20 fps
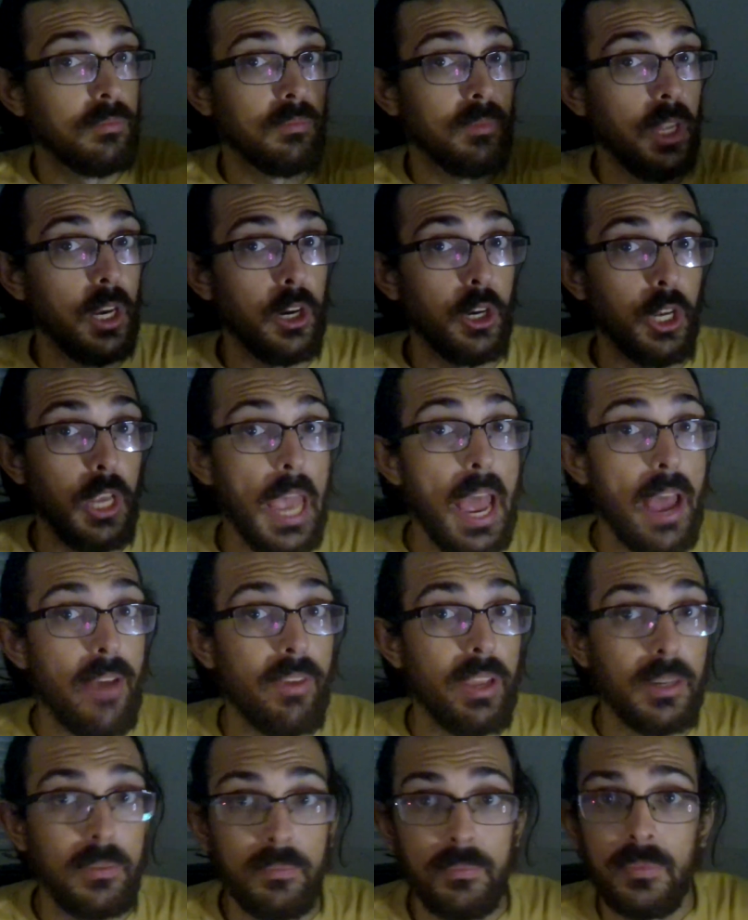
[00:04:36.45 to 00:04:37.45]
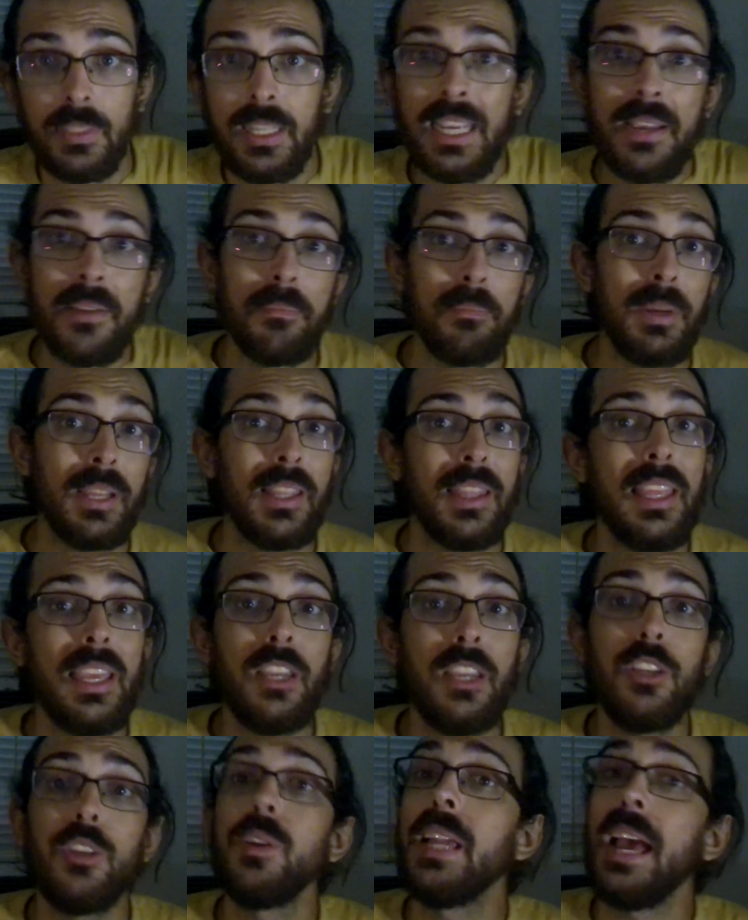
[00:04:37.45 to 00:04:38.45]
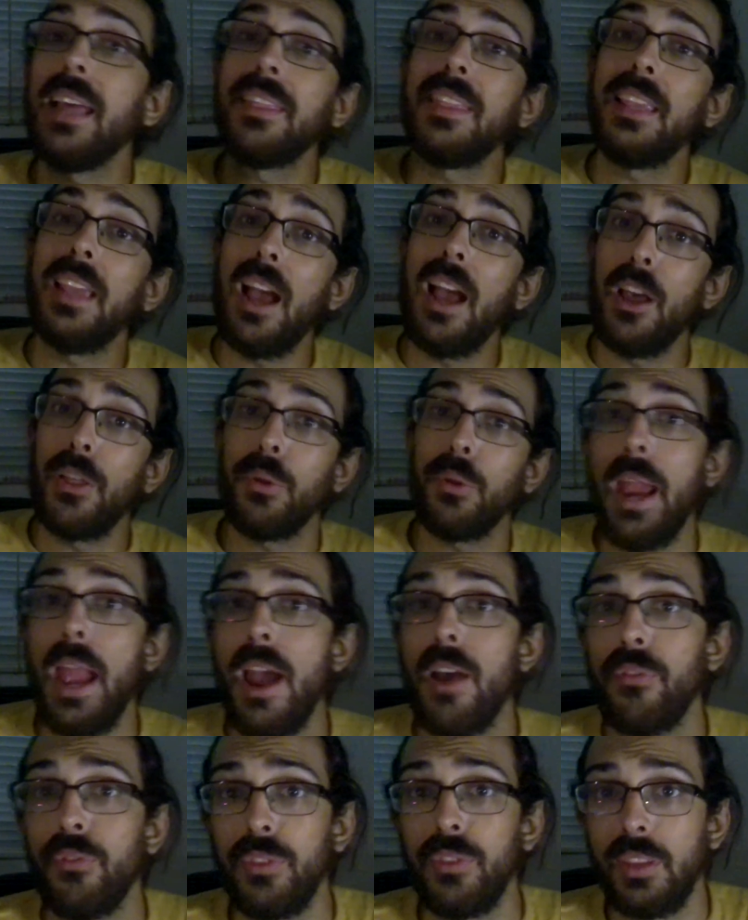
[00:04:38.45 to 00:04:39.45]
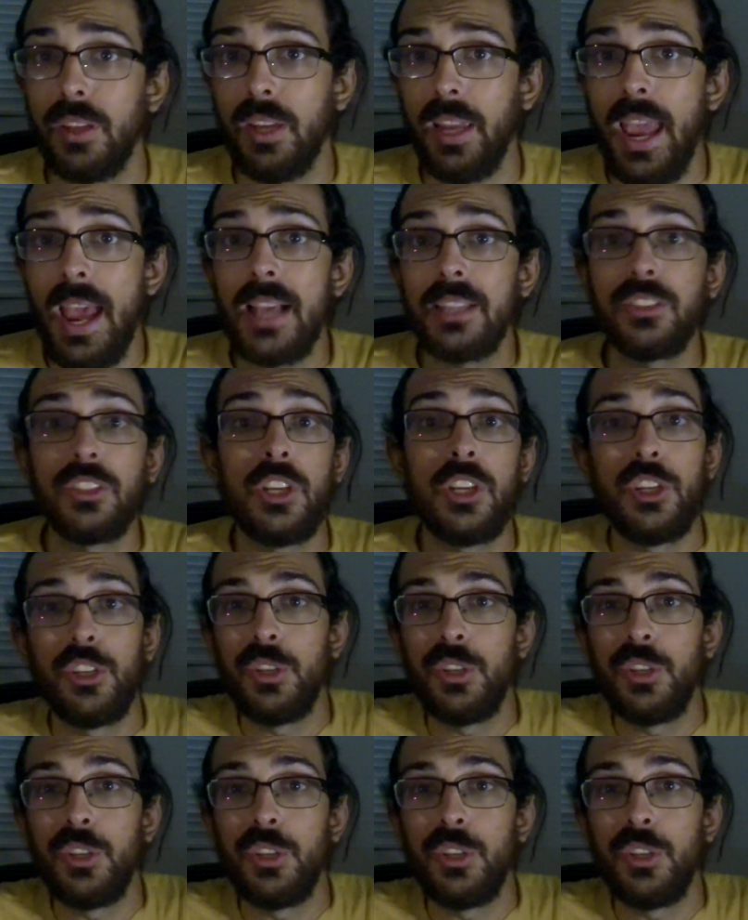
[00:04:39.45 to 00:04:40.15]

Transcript: There you have it. But then you got the other half of the cast.